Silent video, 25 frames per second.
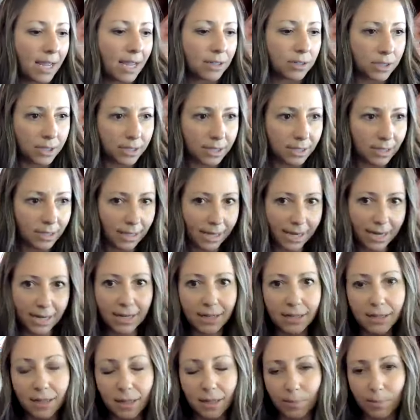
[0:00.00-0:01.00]
It's just
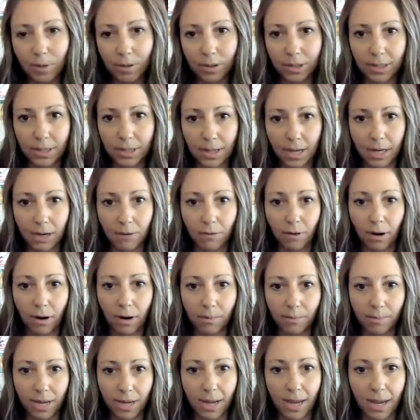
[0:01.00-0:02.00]
lean into the person that you are
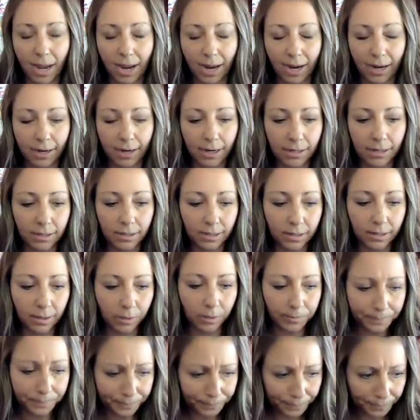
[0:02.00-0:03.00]
and be kind. And
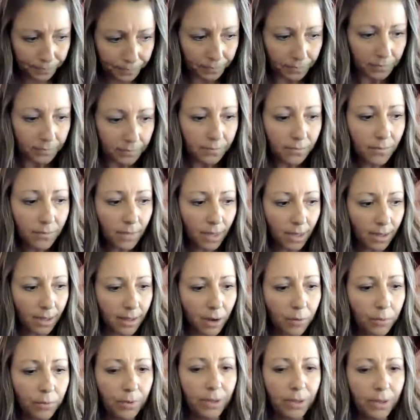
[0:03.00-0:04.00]
so
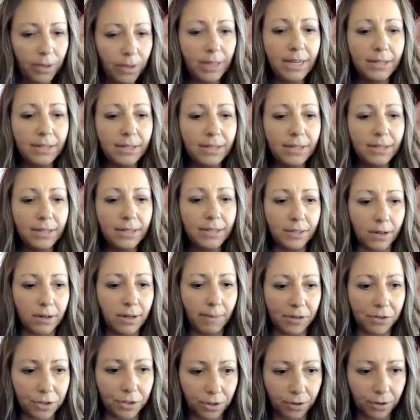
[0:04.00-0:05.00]
that really started
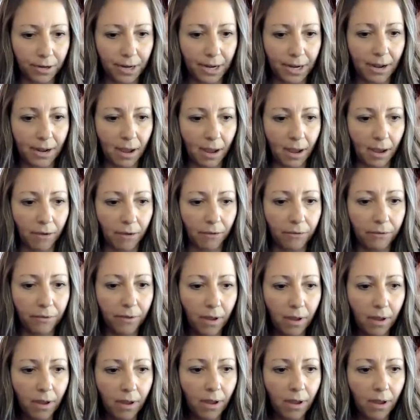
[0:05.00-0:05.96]
my journey of